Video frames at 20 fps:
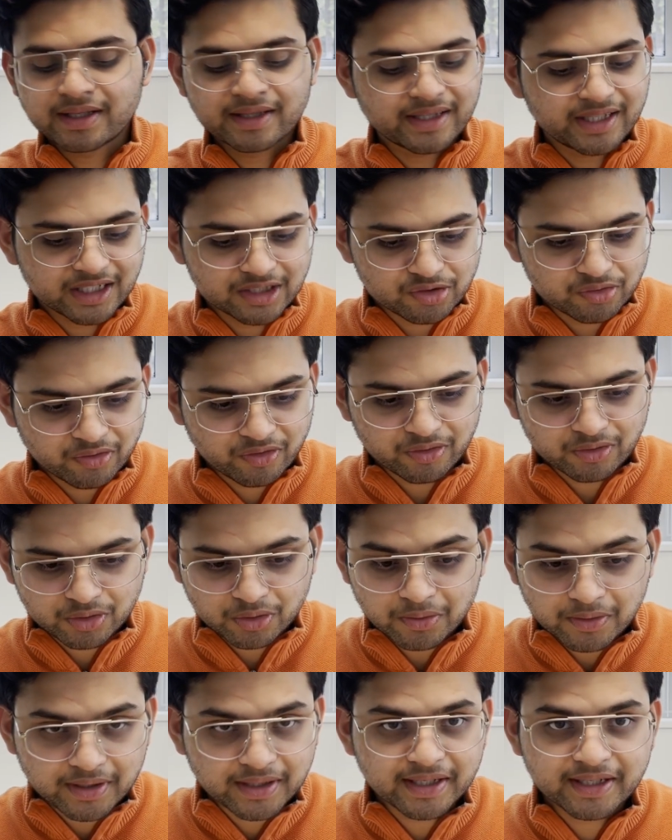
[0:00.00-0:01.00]
That's
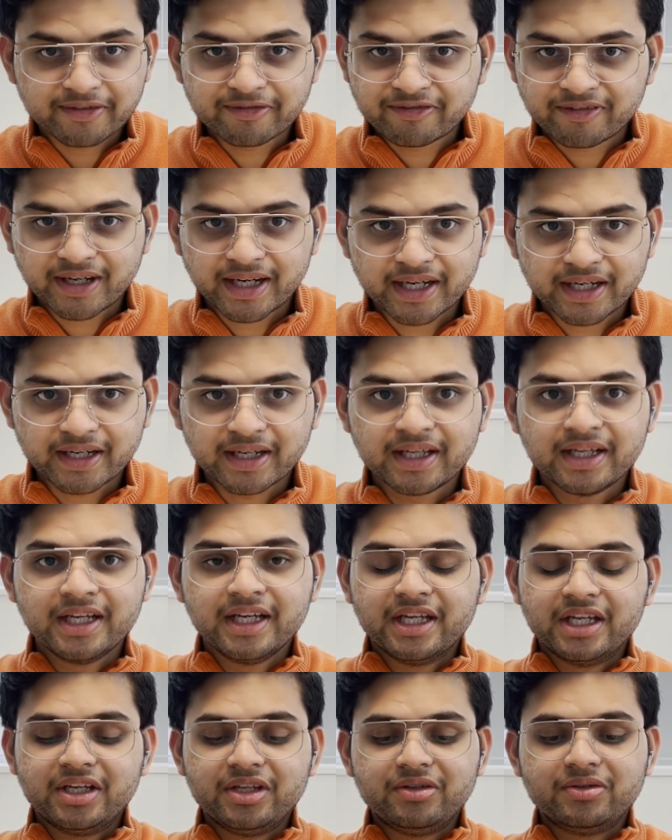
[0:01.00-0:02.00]
totally fine.
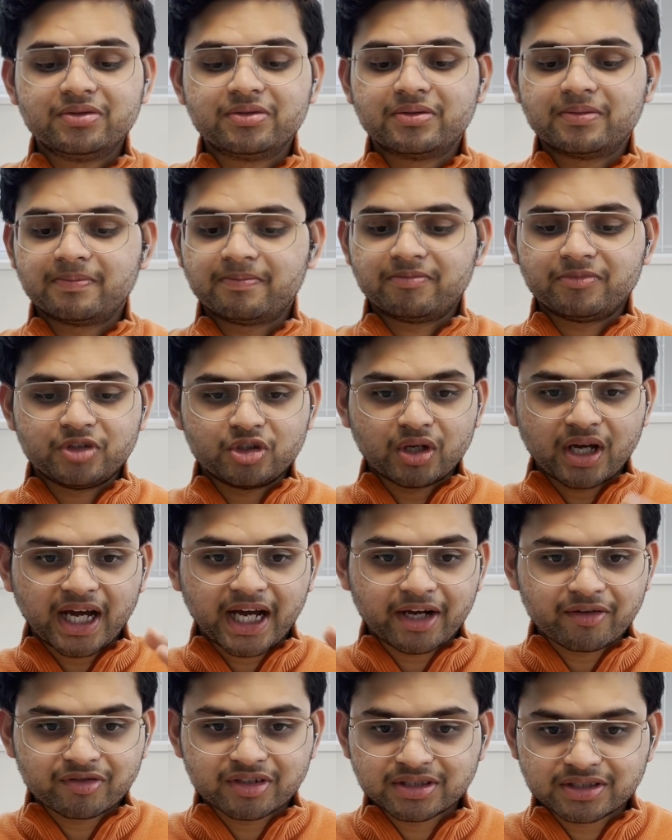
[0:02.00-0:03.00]
You
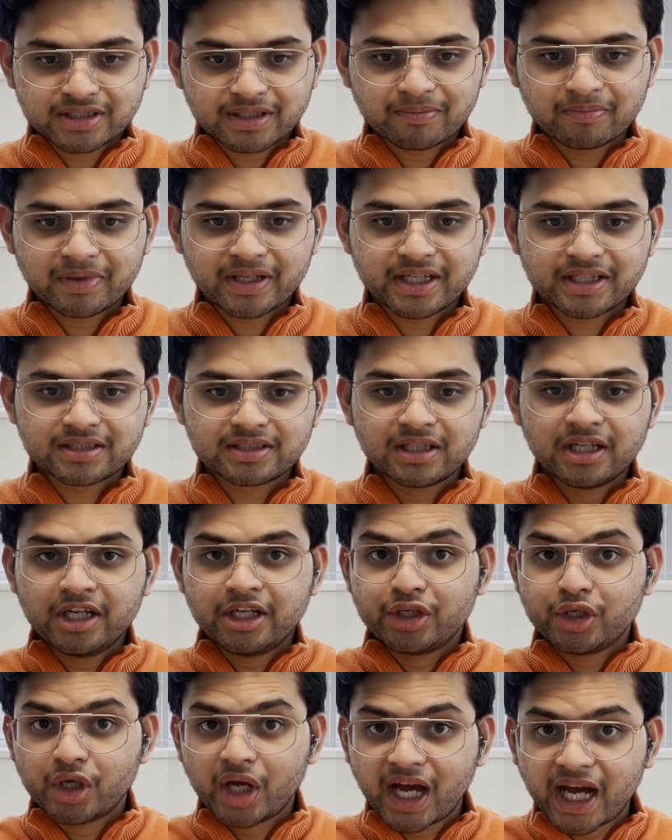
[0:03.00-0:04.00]
have these templates,
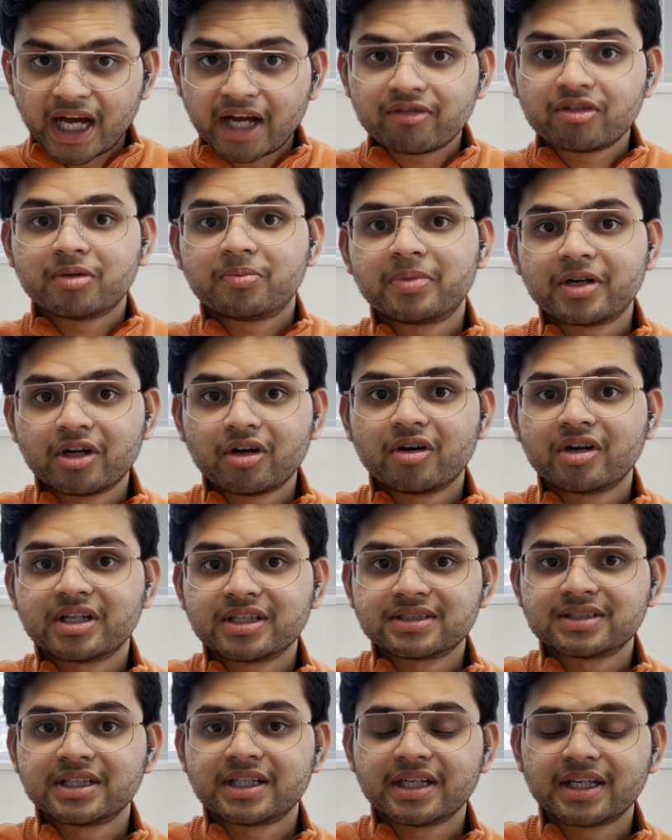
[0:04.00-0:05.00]
you have the priority
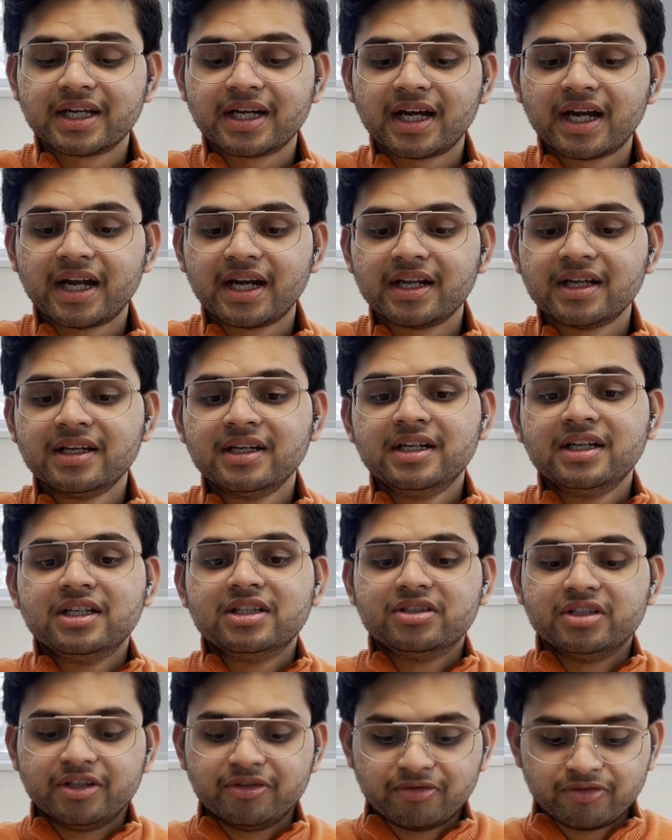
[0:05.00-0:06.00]
setting guide.
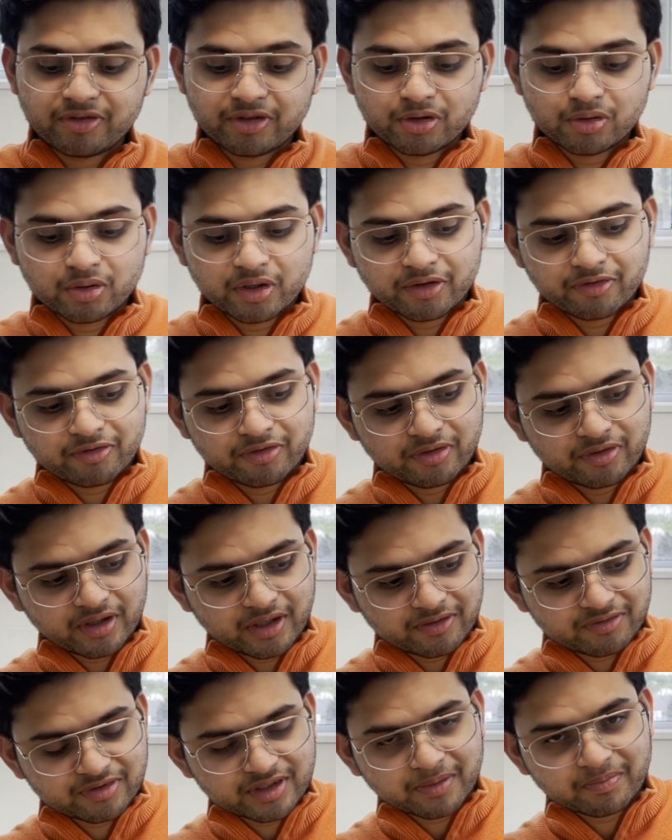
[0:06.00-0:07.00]

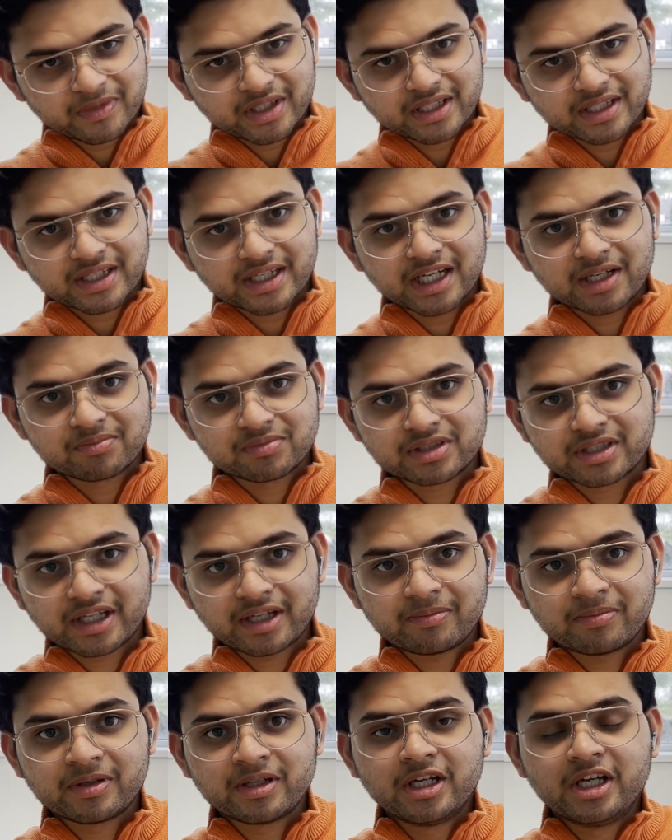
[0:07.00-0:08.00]
If something comes
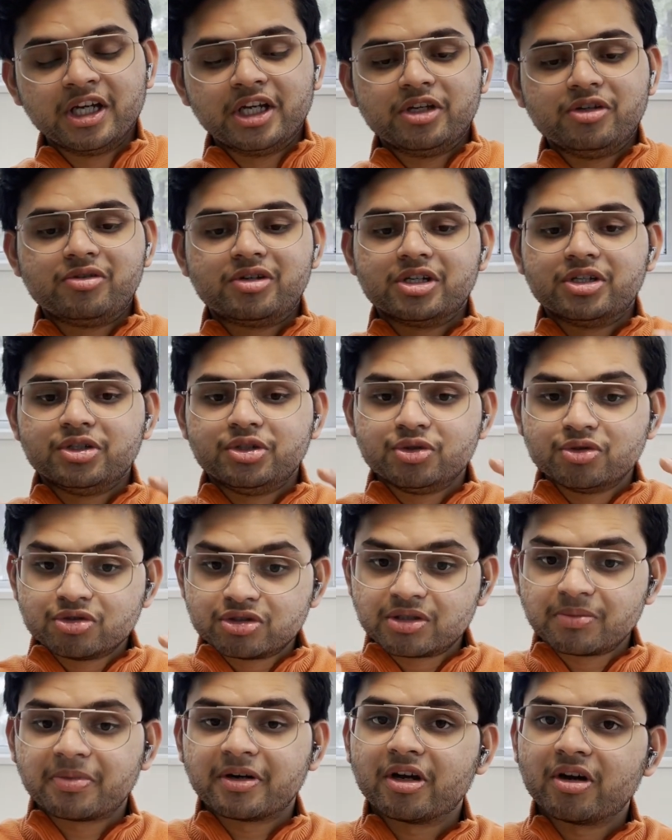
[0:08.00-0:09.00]
up, you can use the
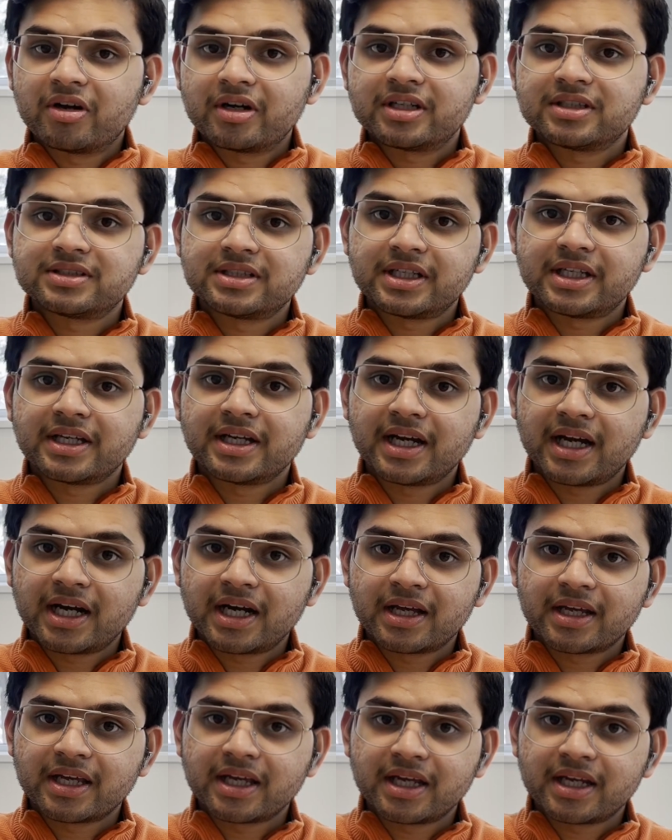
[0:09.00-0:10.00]
priority setting guide
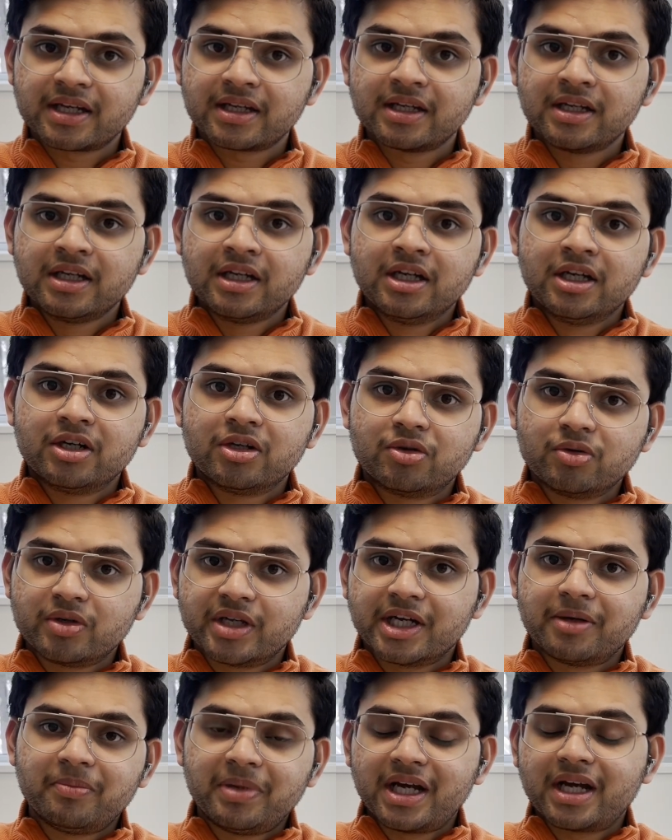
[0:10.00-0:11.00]
again to
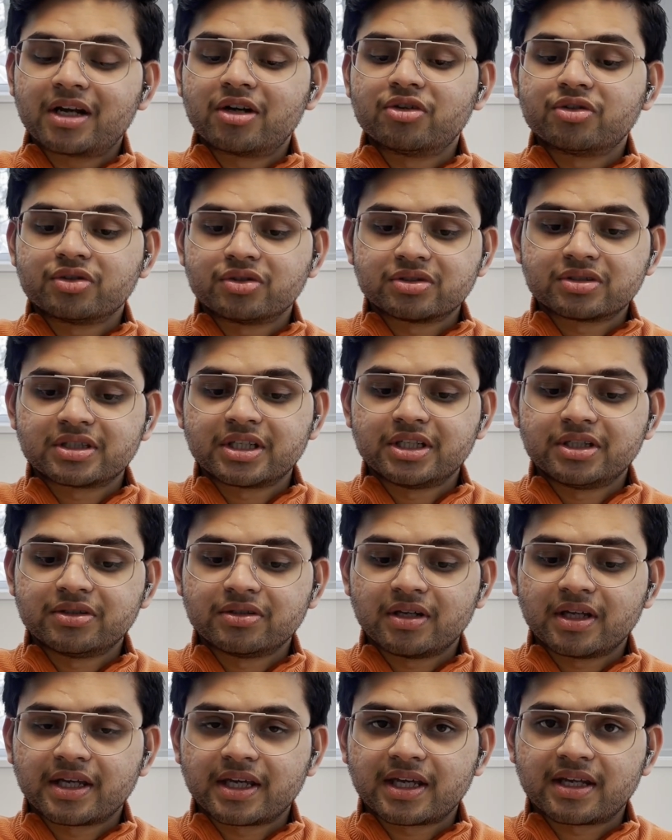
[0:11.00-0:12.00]
get back onto your schedule
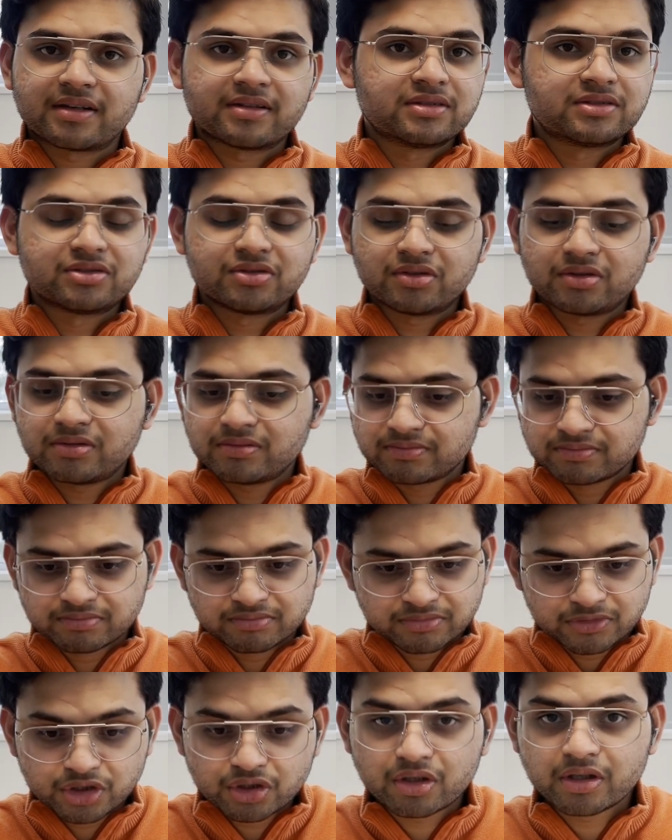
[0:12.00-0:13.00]
again. So
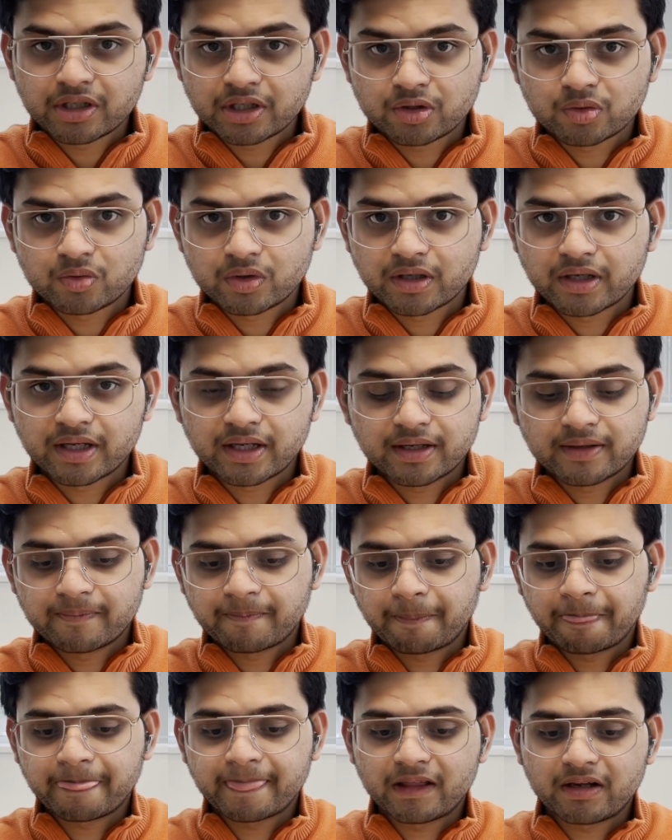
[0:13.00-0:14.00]
you don't need to worry.
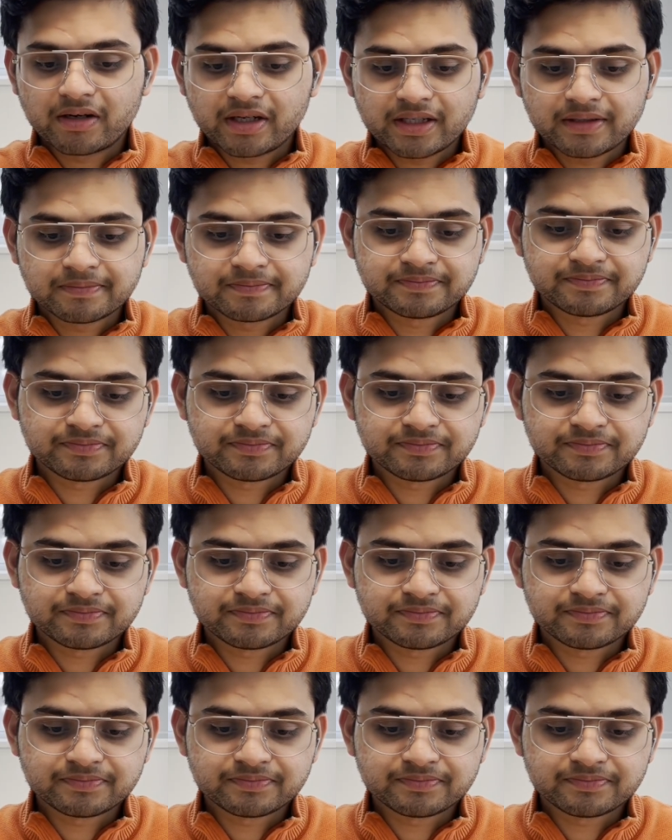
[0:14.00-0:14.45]
All right.